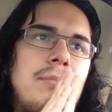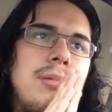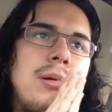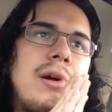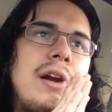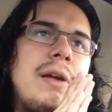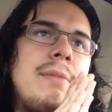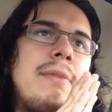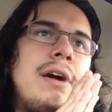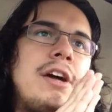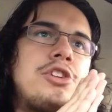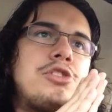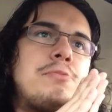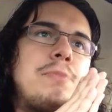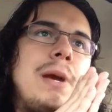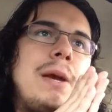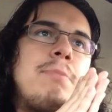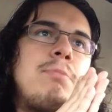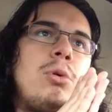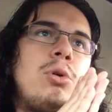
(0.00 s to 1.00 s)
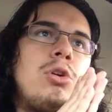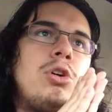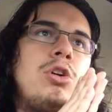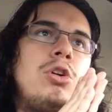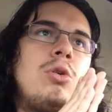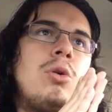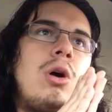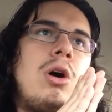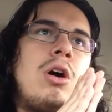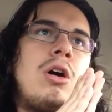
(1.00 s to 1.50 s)
pretty much people
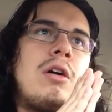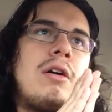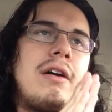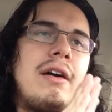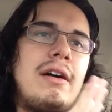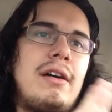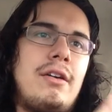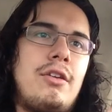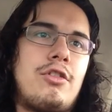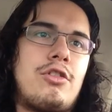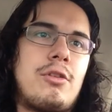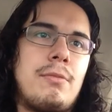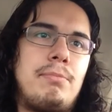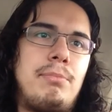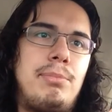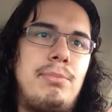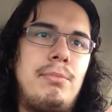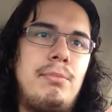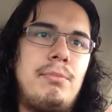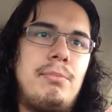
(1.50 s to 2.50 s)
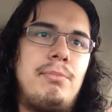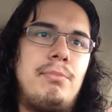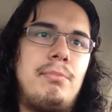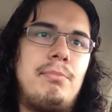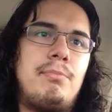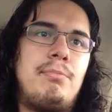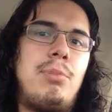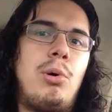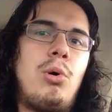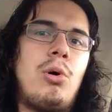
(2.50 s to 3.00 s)
who are
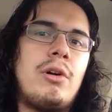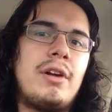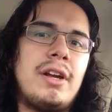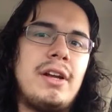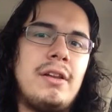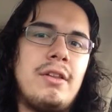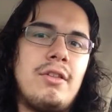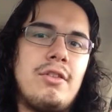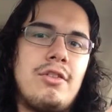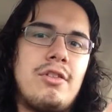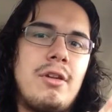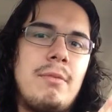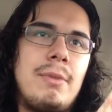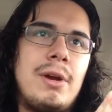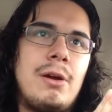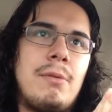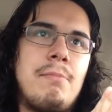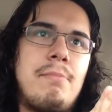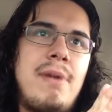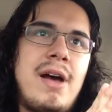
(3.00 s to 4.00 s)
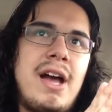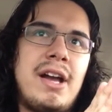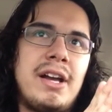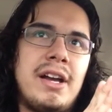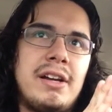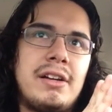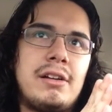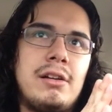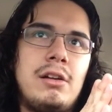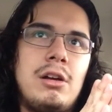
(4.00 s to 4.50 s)
supporting Zemir
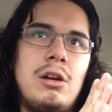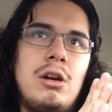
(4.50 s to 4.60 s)
Begic,